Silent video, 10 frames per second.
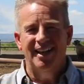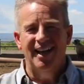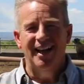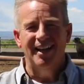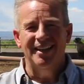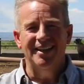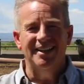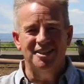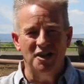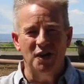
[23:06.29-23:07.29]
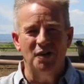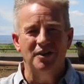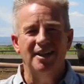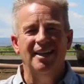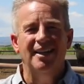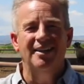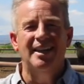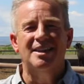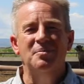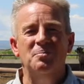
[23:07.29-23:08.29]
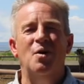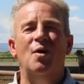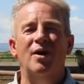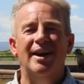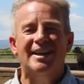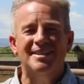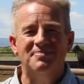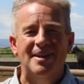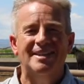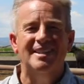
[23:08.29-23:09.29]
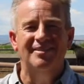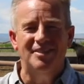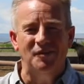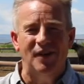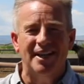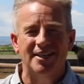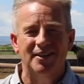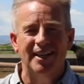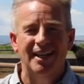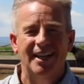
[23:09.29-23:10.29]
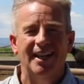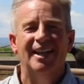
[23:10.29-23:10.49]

uh, showed that the more expensive the wedding ring,